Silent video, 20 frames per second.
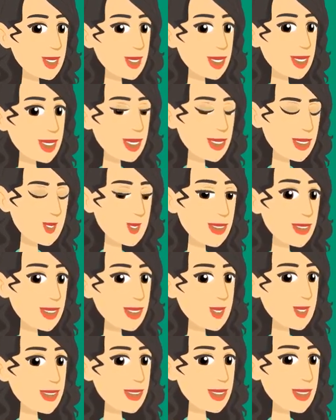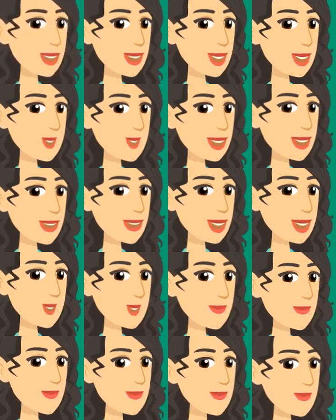best teacher in the school.
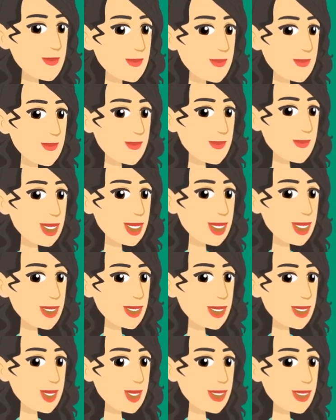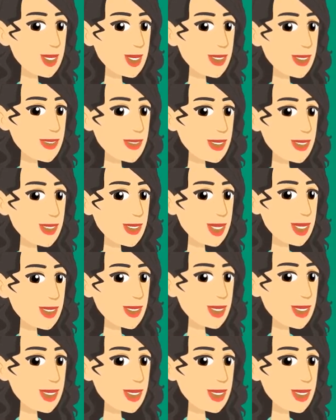The best is the adjective